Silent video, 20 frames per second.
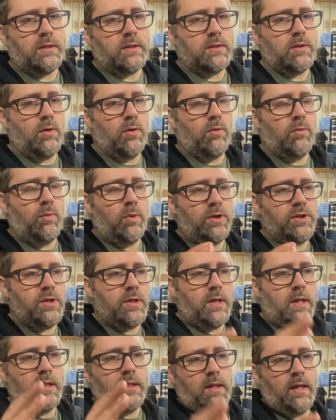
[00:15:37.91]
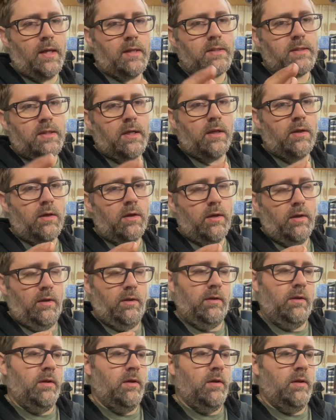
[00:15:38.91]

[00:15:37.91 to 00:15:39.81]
So once you get that centered